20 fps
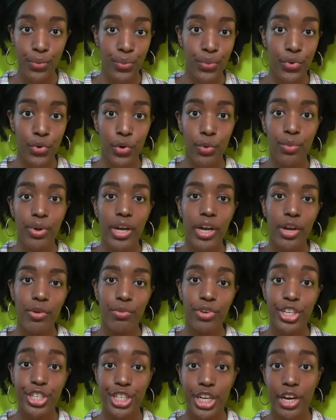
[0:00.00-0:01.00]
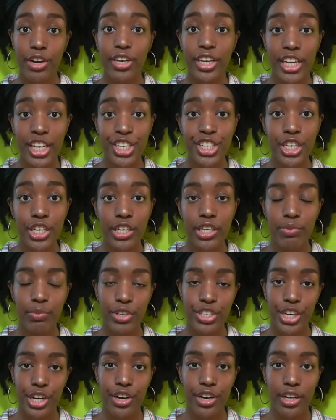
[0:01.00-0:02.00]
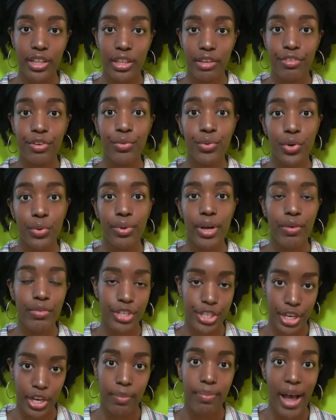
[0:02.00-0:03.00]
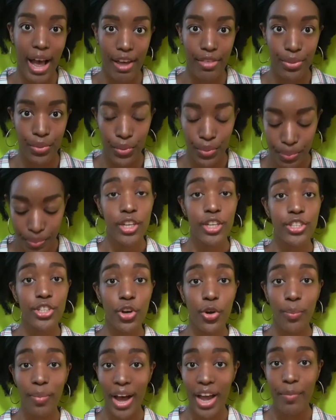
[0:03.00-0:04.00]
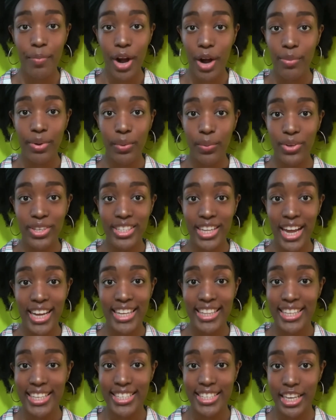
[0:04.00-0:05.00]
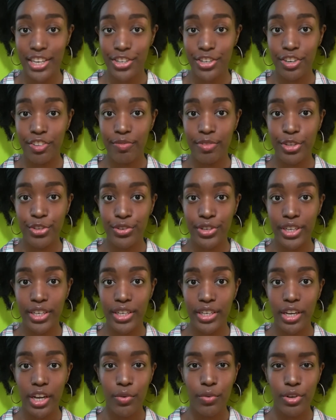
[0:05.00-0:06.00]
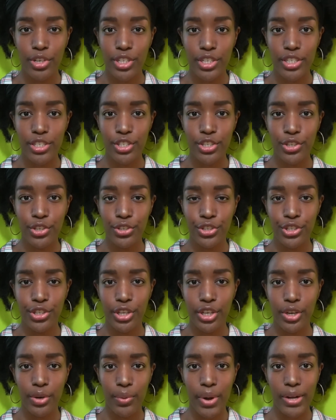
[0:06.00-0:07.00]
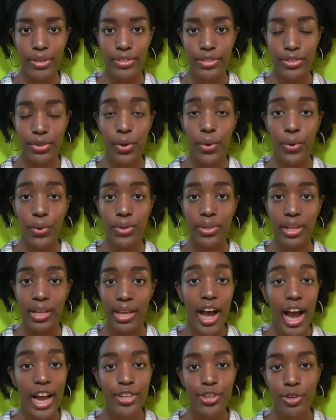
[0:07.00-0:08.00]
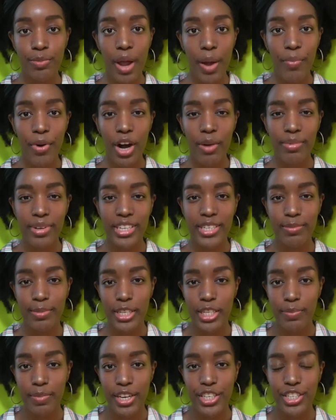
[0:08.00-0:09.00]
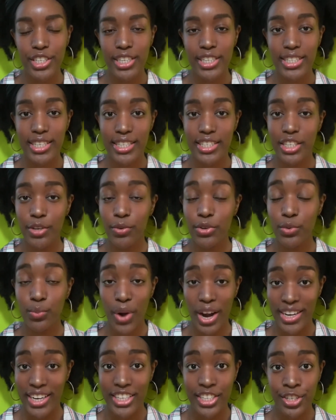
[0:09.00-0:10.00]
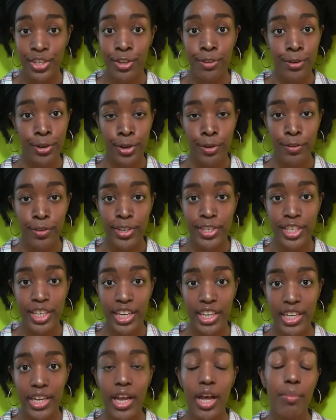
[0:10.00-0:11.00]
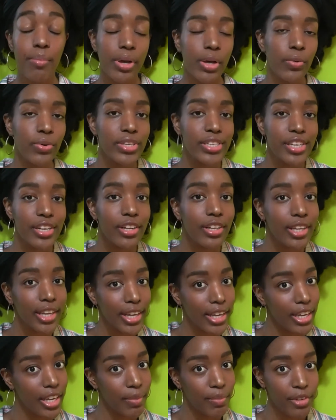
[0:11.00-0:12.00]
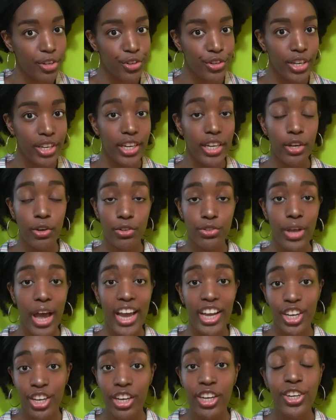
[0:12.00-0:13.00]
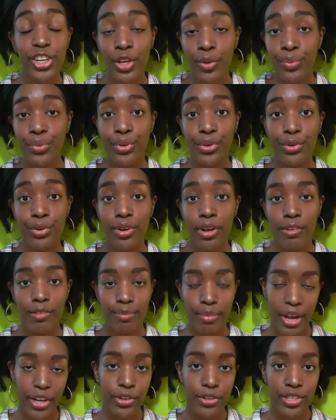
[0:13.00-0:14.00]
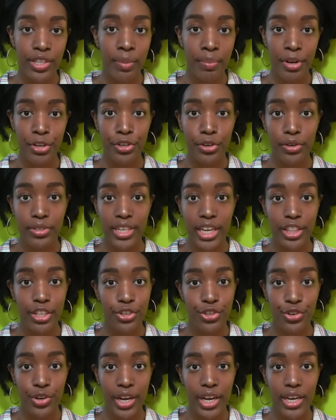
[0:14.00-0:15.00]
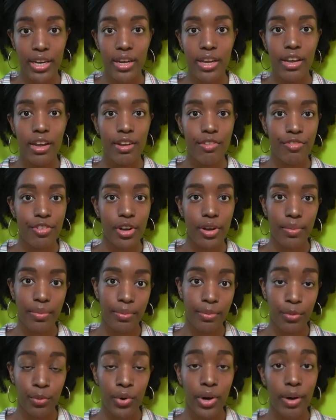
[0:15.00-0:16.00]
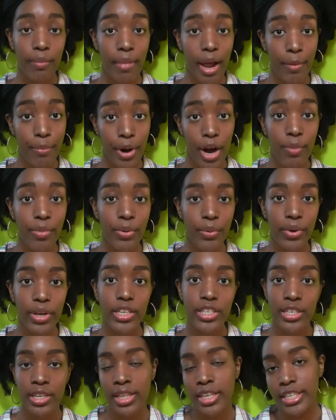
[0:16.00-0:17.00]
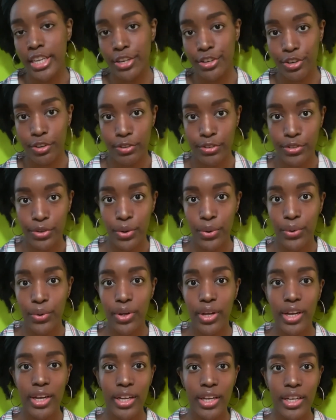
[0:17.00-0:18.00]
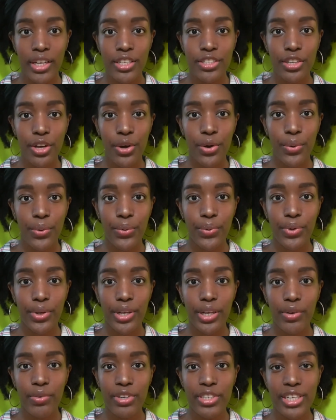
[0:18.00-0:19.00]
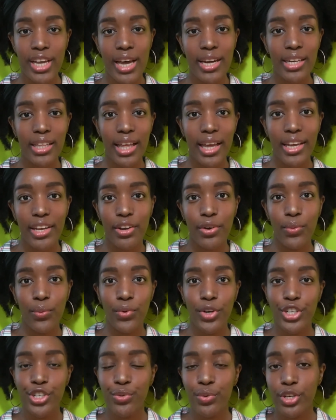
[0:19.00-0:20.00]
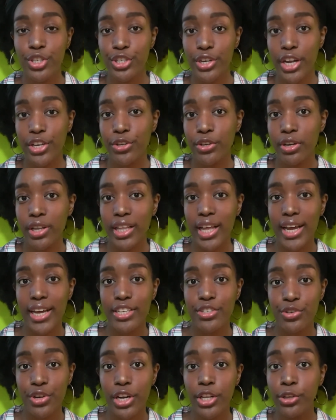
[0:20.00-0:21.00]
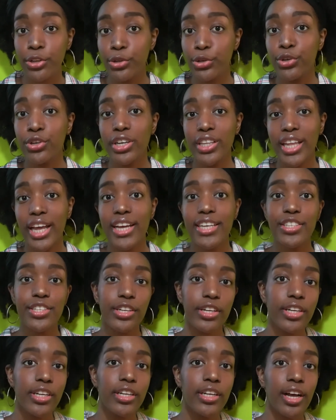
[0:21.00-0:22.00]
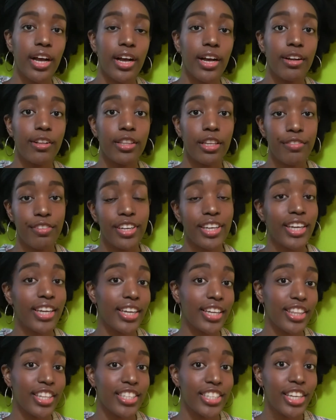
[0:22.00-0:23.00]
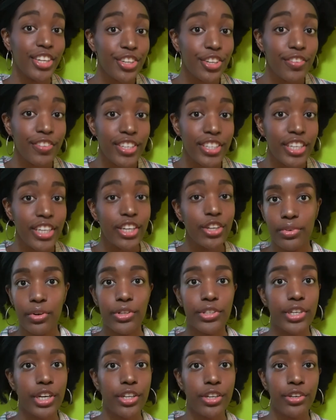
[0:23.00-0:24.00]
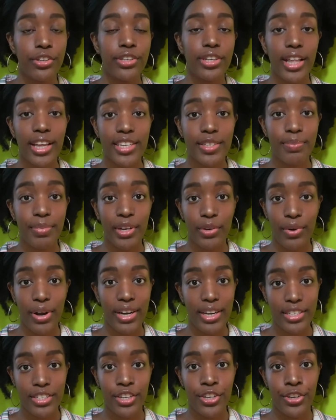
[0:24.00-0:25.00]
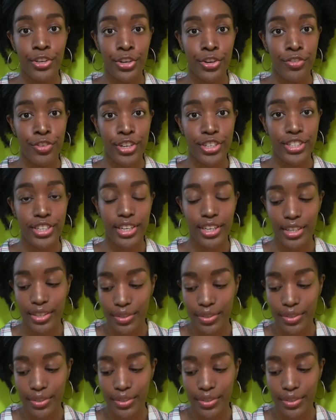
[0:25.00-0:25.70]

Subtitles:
room. We share a kitchen, we share a living room, and we share a bathroom. So my apartment was not in the center of Madrid, which is usually around Seoul. I chose my apartment especially since it was right next to the university, but it was still in Madrid, and also I could commute by using the metros and the train from where my apartment was to the center of Seoul. So it was kind of like, which one should I utilize? Should I utilize living in the center of the city, or should I utilize being right next to the university?